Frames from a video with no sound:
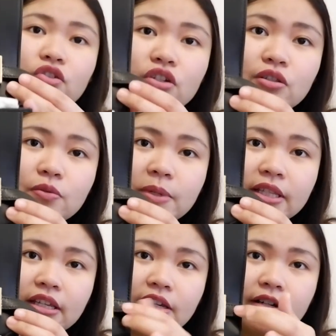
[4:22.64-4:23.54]
you just loop
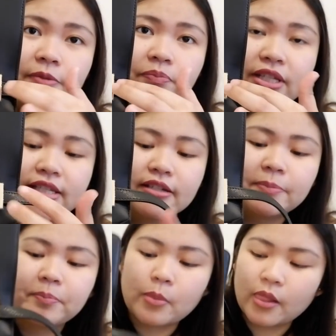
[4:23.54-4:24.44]
it here
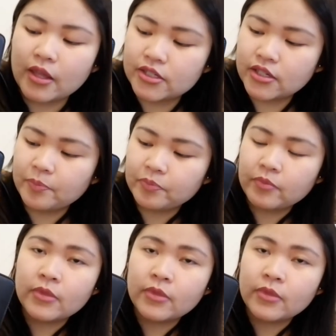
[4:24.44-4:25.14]
inside. So